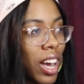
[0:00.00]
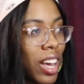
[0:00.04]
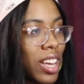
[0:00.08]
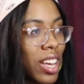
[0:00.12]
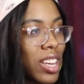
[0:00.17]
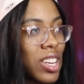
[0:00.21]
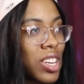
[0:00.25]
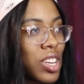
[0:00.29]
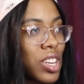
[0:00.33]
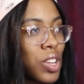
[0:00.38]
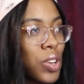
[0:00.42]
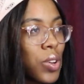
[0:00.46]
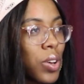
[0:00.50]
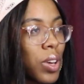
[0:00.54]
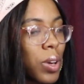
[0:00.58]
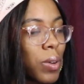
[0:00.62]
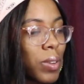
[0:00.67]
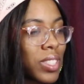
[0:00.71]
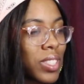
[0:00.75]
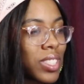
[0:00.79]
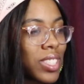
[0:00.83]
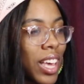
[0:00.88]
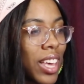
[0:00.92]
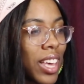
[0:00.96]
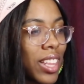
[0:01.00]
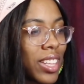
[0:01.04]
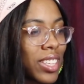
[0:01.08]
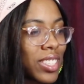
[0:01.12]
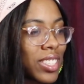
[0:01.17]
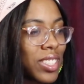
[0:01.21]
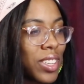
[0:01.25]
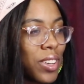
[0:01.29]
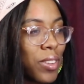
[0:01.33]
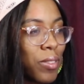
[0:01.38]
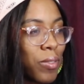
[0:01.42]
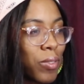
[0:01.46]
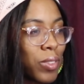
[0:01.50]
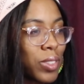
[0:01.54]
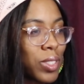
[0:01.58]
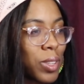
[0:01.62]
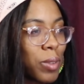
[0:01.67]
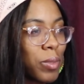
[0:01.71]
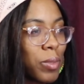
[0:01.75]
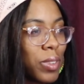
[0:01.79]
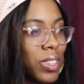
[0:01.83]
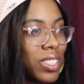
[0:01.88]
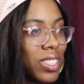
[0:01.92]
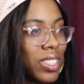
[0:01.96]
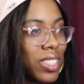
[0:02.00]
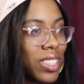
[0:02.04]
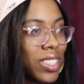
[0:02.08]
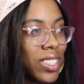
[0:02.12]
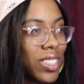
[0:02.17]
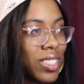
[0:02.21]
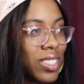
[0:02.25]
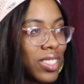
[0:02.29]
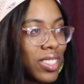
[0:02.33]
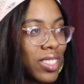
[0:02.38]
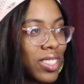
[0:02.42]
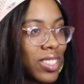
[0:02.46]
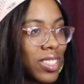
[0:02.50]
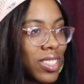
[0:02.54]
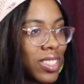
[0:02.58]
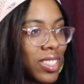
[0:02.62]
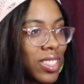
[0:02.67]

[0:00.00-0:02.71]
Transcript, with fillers: I knew he would say this to him for some reason.